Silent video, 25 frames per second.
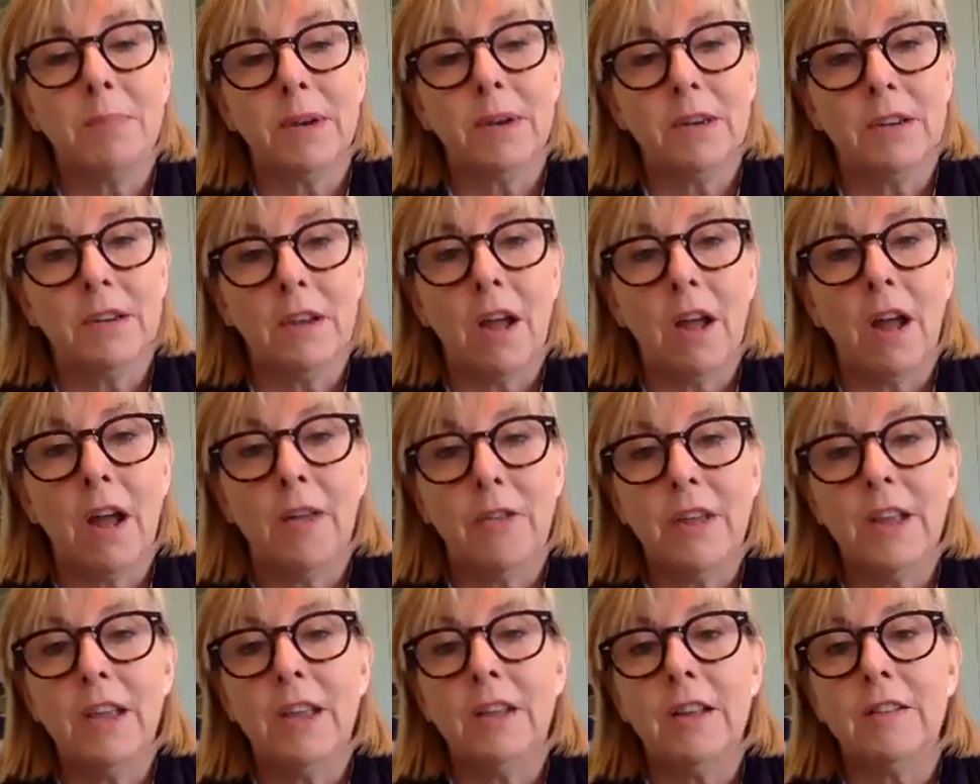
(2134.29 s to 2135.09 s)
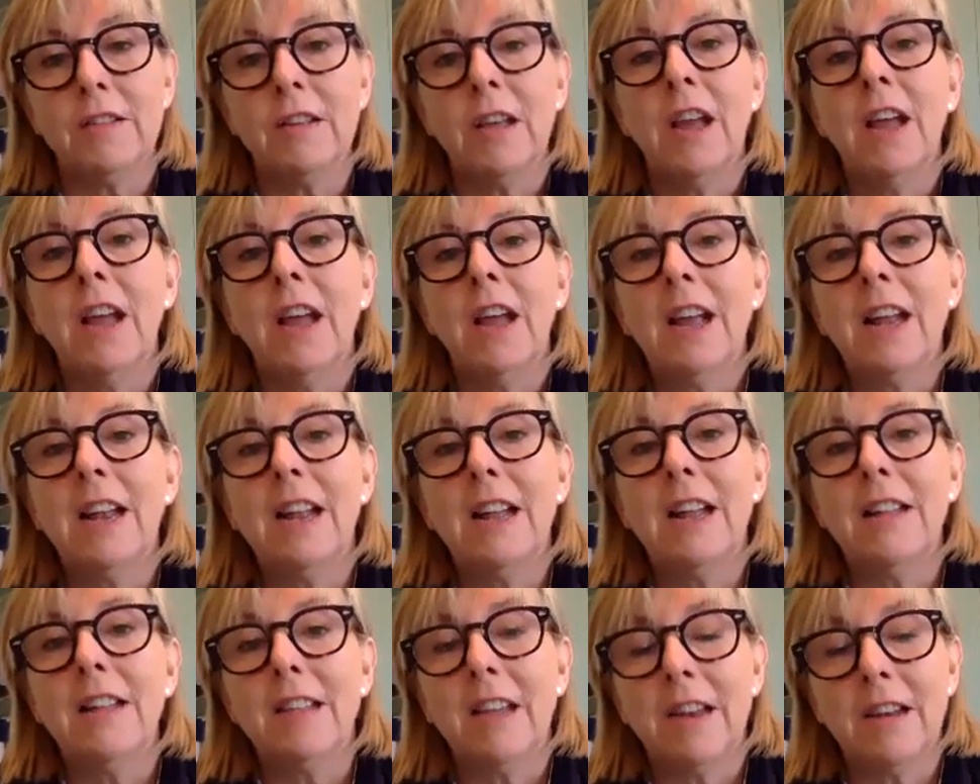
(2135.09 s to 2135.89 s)
but I think it's
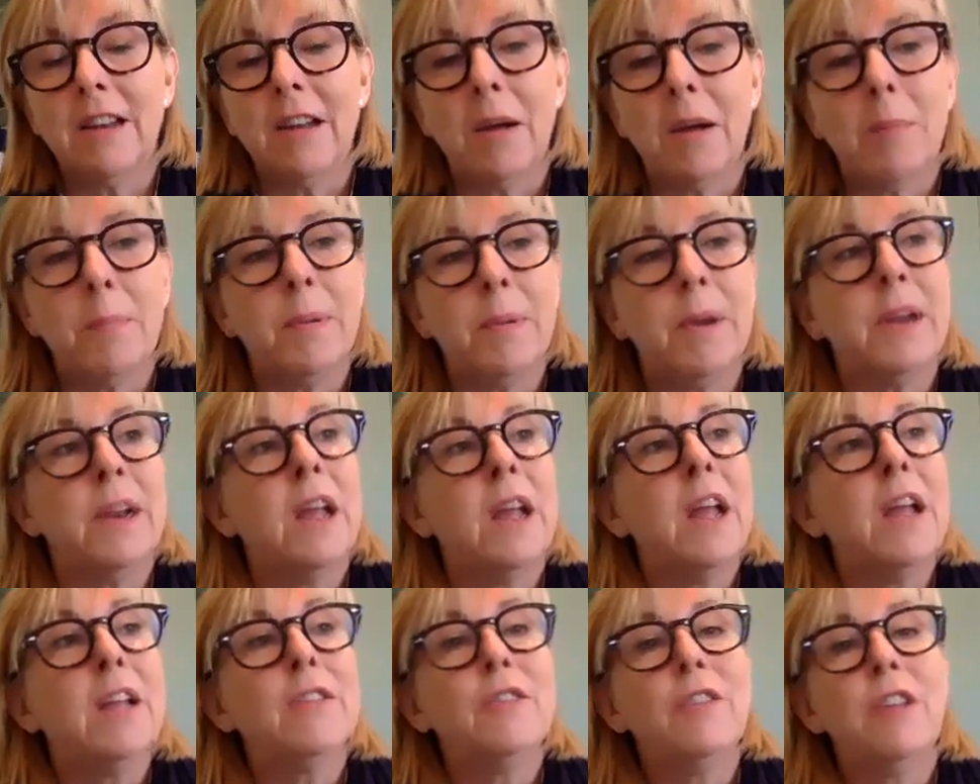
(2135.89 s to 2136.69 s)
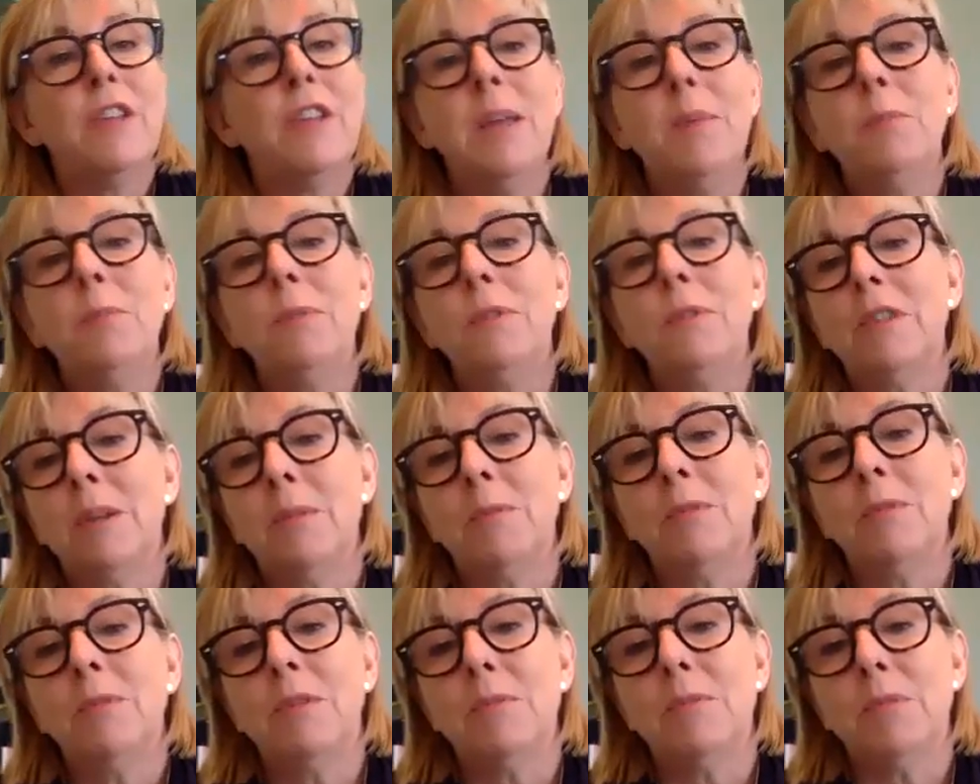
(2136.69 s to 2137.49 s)
cleared that up. But Teams
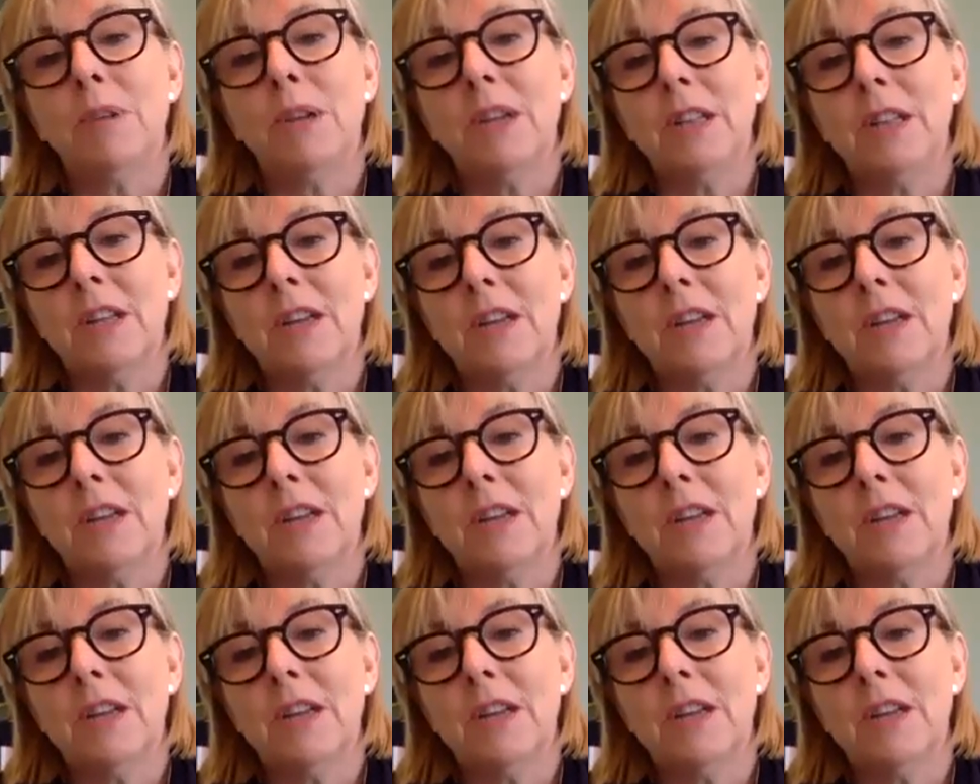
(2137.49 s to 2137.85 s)
seems to be